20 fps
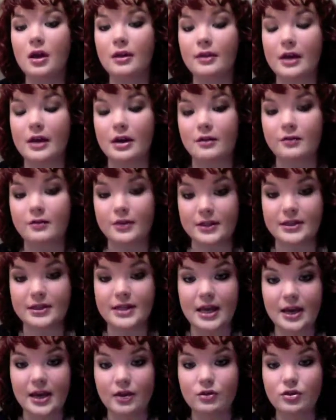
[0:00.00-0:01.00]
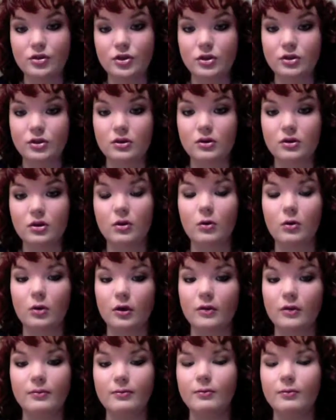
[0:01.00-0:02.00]
that are for the stage,
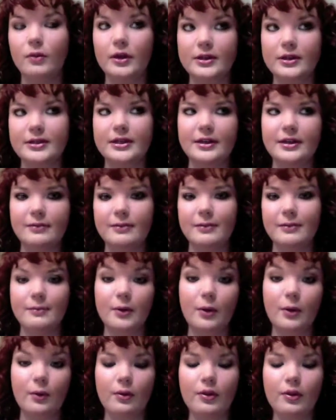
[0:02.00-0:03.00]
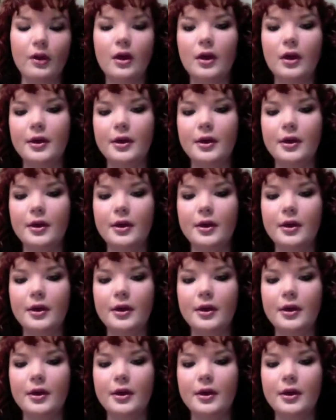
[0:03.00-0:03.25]
or ones that have been both.